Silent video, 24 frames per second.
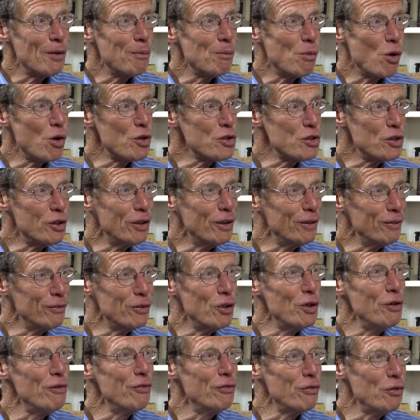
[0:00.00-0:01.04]
morsel of
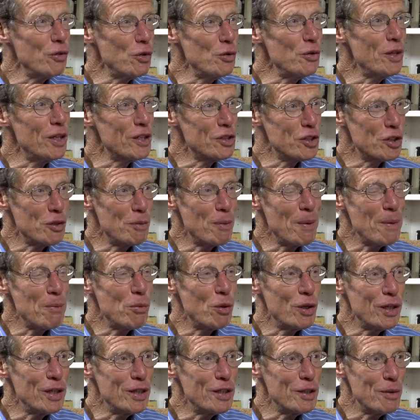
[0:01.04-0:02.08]
good food that should be
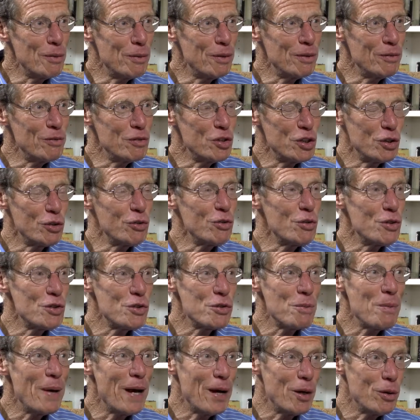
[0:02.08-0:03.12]
put into
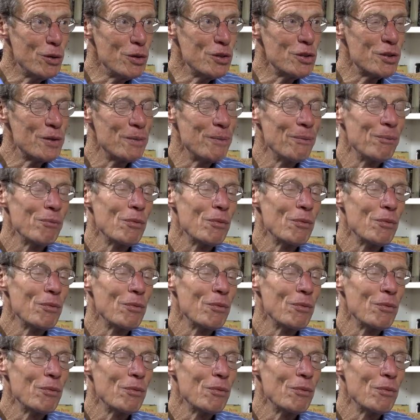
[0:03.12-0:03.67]
children's mouths.